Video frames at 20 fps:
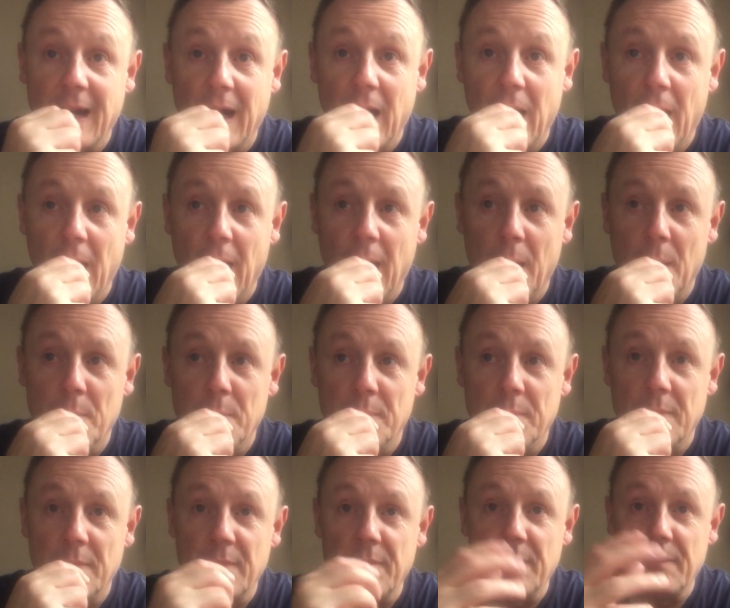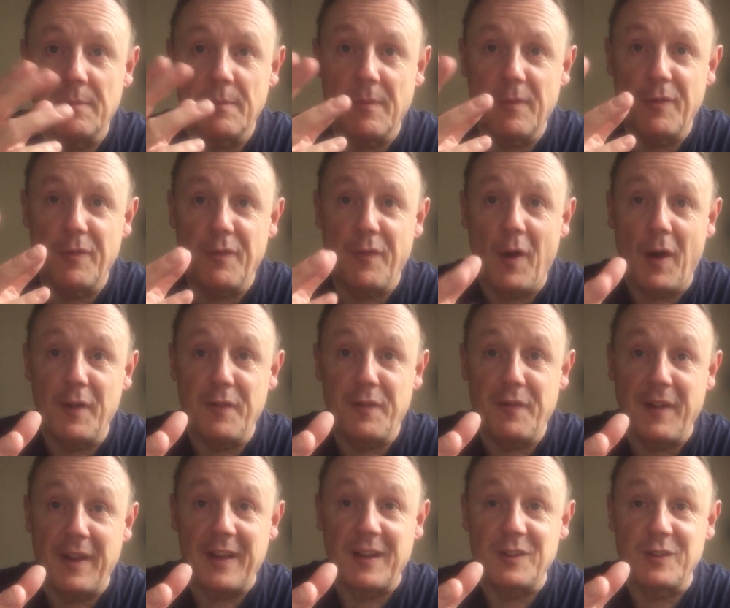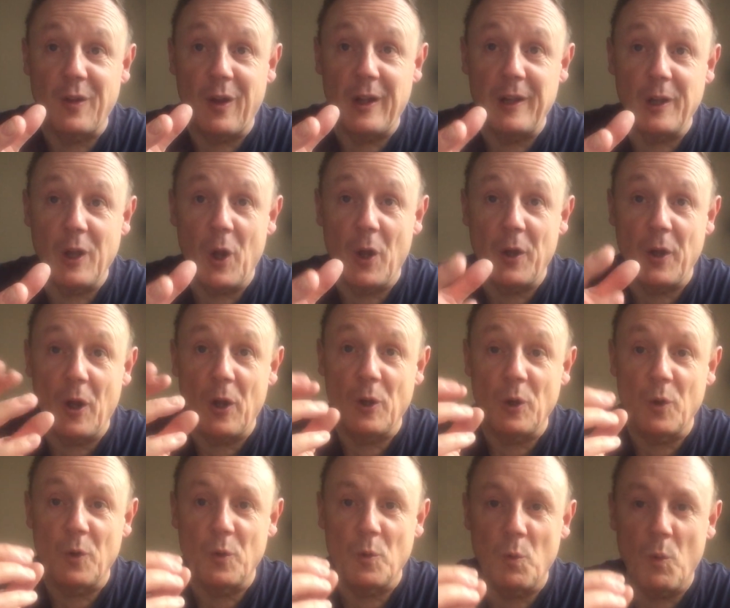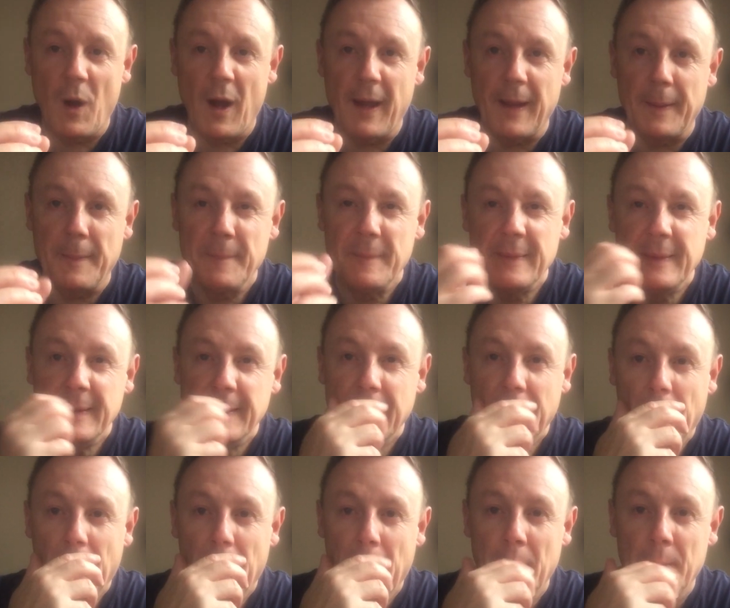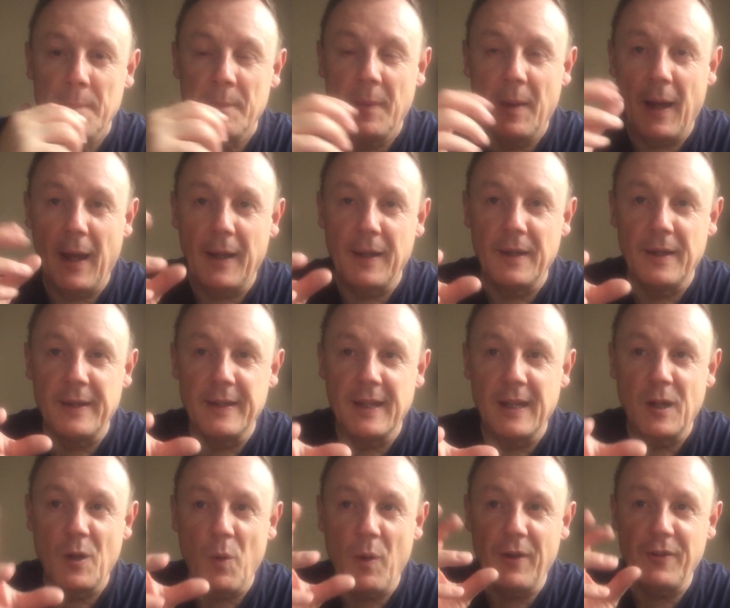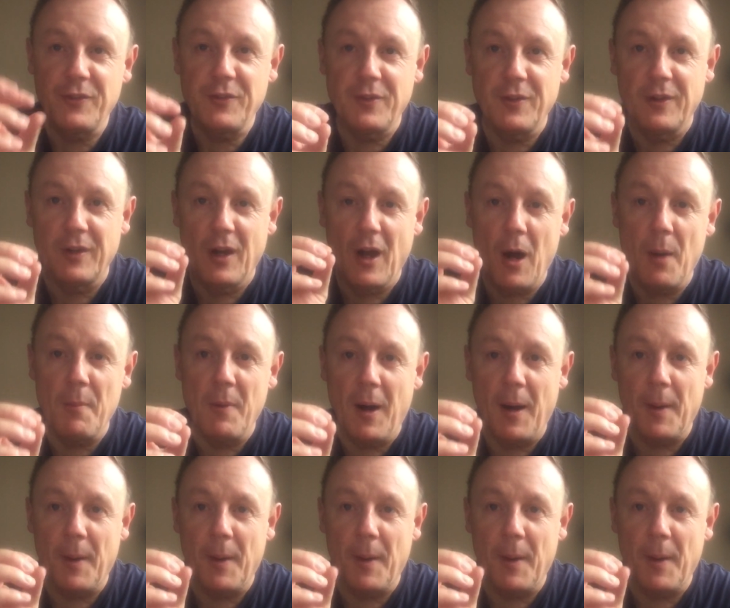5 things I learned along the way. And the question come